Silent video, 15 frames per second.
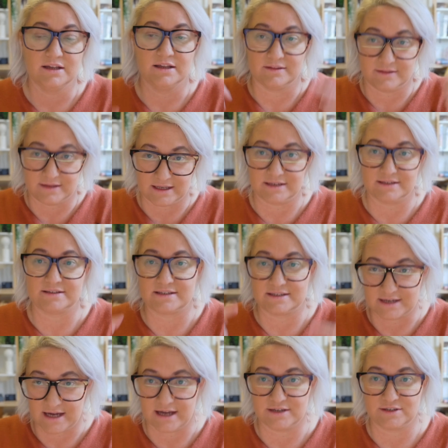things
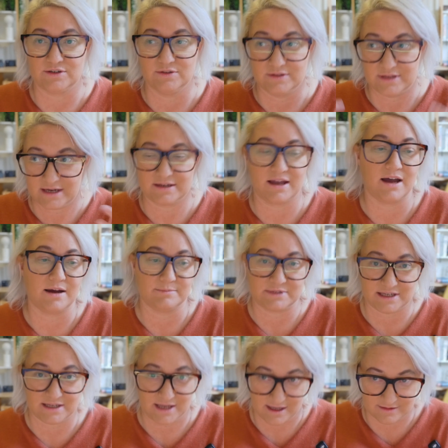start to then come
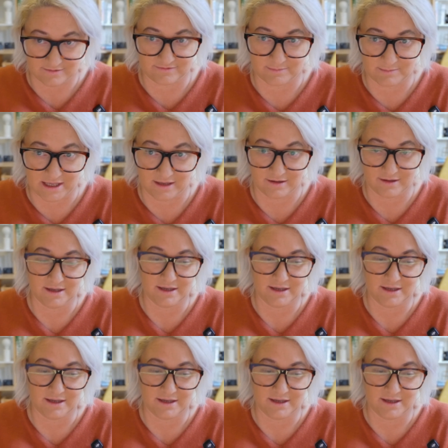together for me.